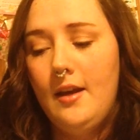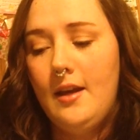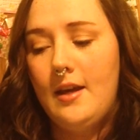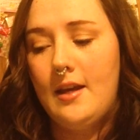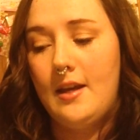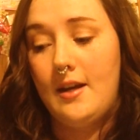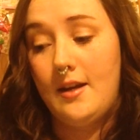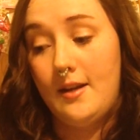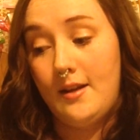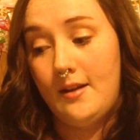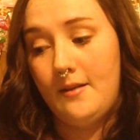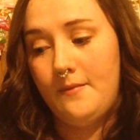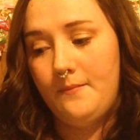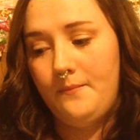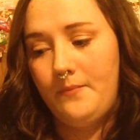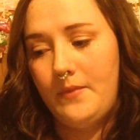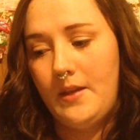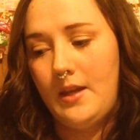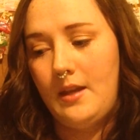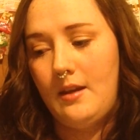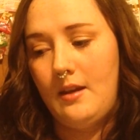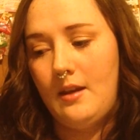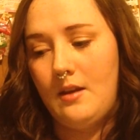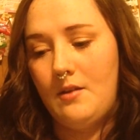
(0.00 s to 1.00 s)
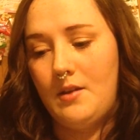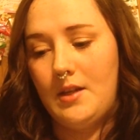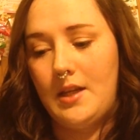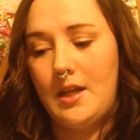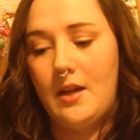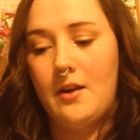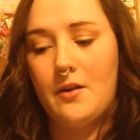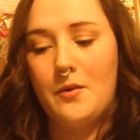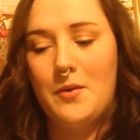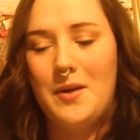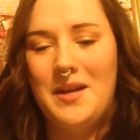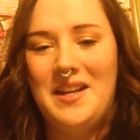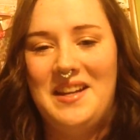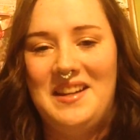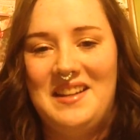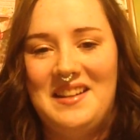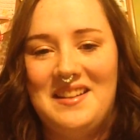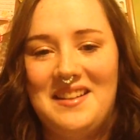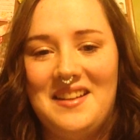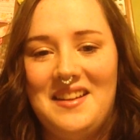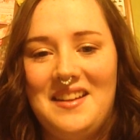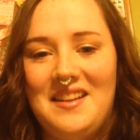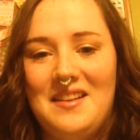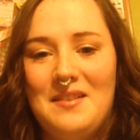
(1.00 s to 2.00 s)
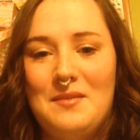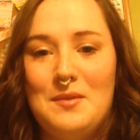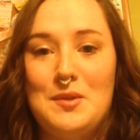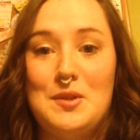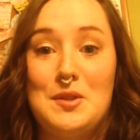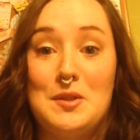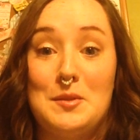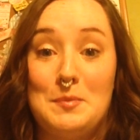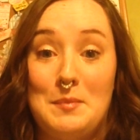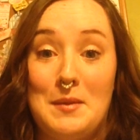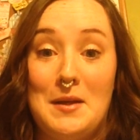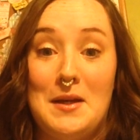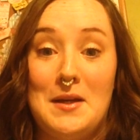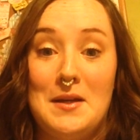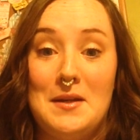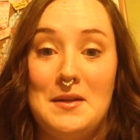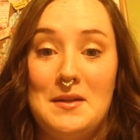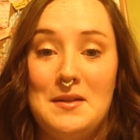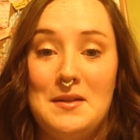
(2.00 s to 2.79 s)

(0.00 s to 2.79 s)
And I did, and now I can't quit, which is bad.